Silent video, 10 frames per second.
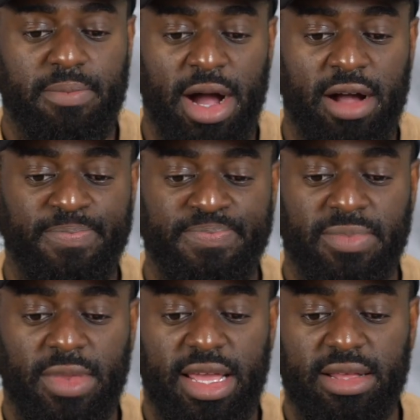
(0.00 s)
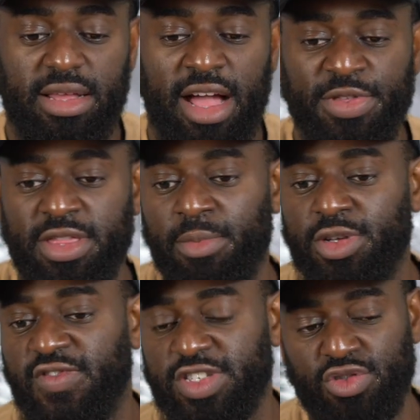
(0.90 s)
But I think the
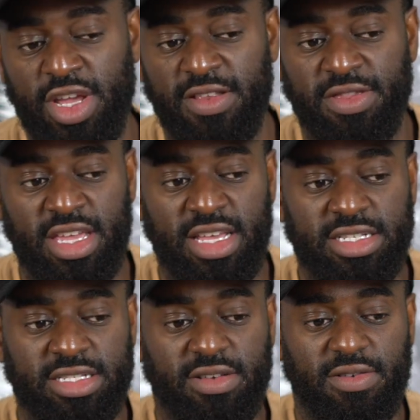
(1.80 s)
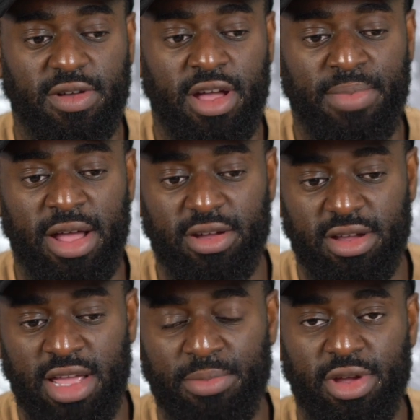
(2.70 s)
most frustrating thing is
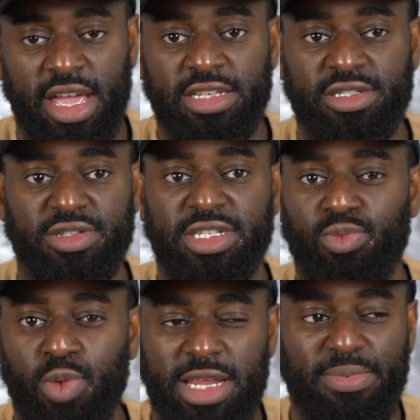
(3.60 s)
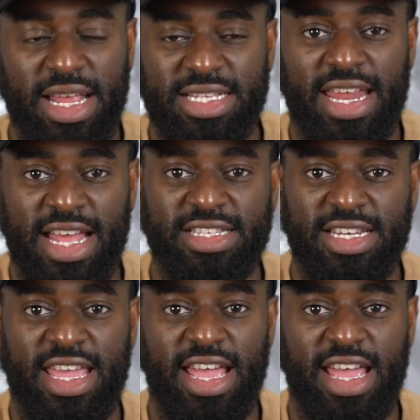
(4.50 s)
about Gabriel Jesus is when he plays like that today,